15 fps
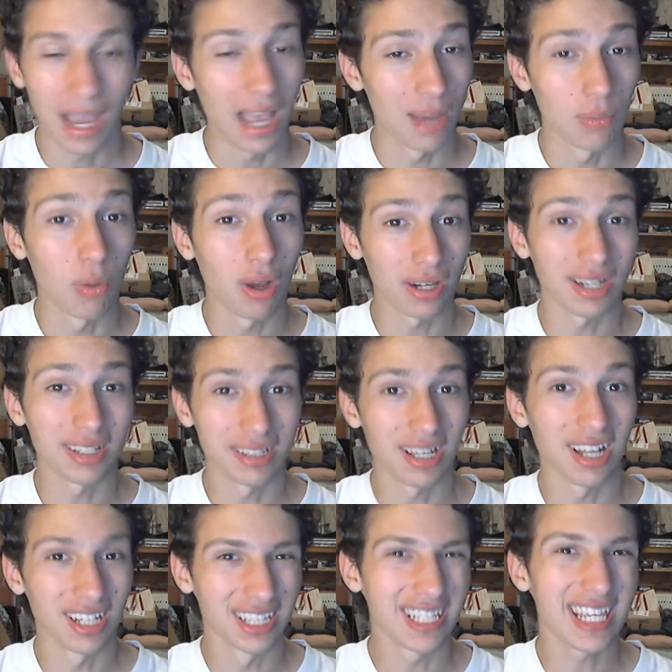I want
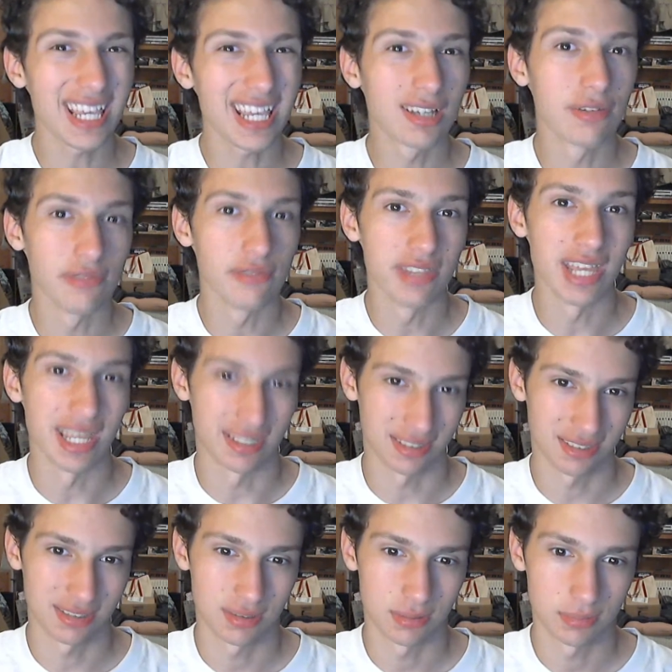a league of
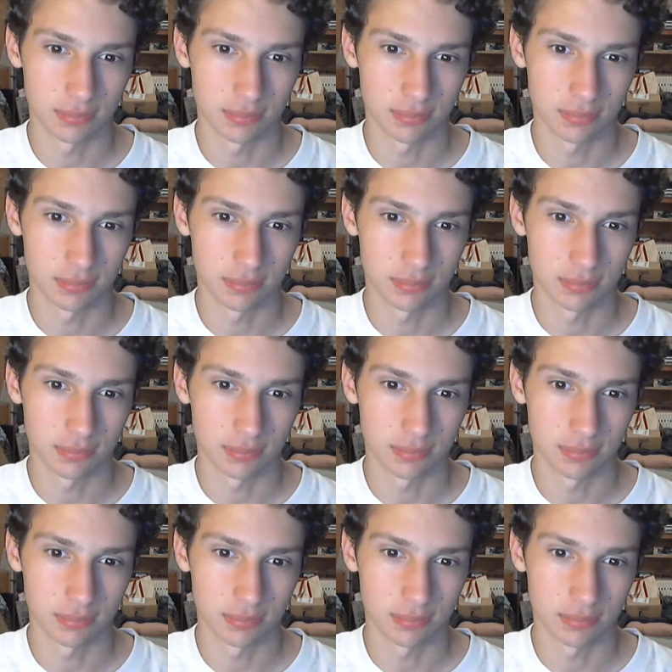this.